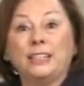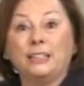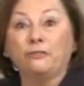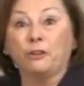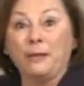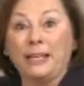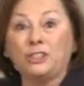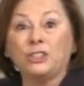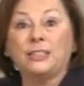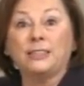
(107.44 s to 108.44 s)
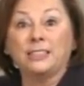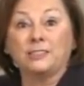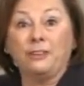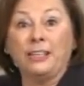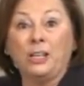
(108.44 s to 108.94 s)
the information in this
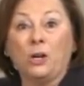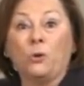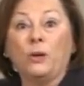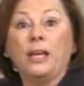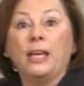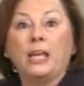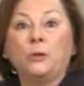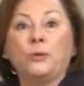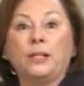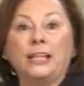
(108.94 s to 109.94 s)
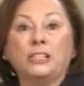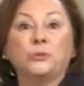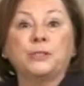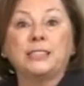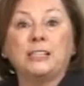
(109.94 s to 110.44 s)
video and would like
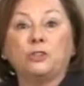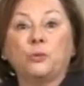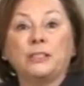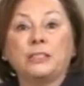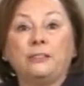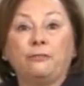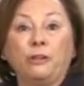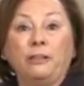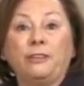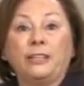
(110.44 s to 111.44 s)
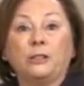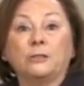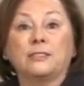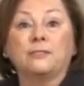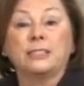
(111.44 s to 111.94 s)
to receive 20 free
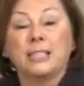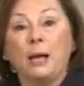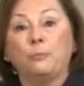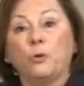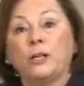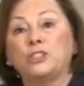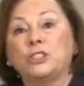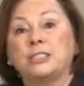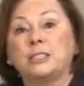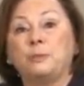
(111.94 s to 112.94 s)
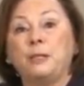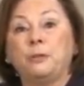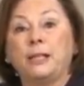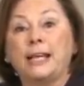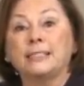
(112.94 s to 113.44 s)
videos of the top questions that
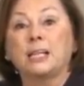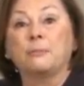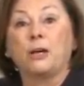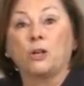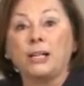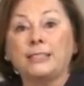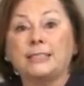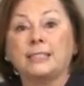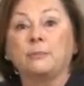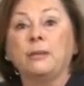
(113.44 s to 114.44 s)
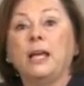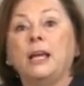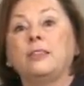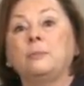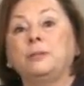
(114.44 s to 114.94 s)
people ask about autism,
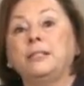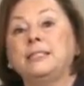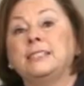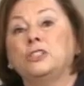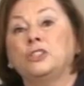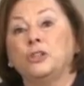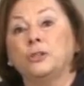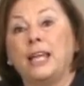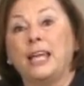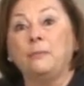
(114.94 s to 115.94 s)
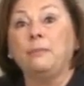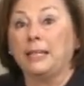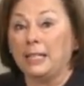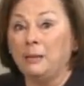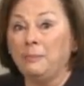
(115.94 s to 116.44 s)
then please enter your name
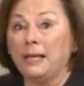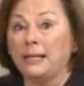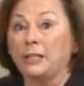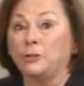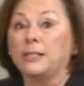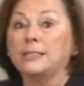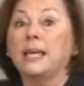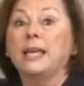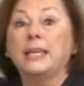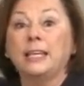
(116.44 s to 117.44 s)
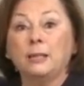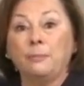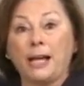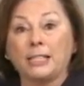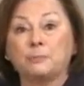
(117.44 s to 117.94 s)
and email address in the
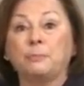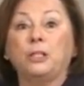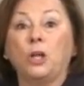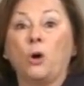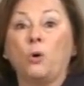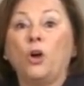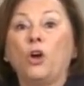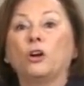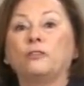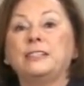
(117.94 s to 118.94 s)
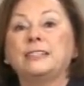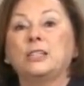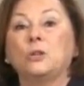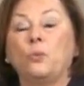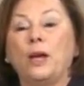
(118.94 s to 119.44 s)
box below or
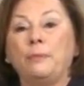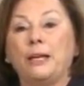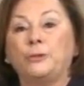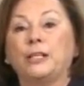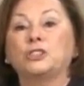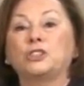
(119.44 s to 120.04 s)
visit the web address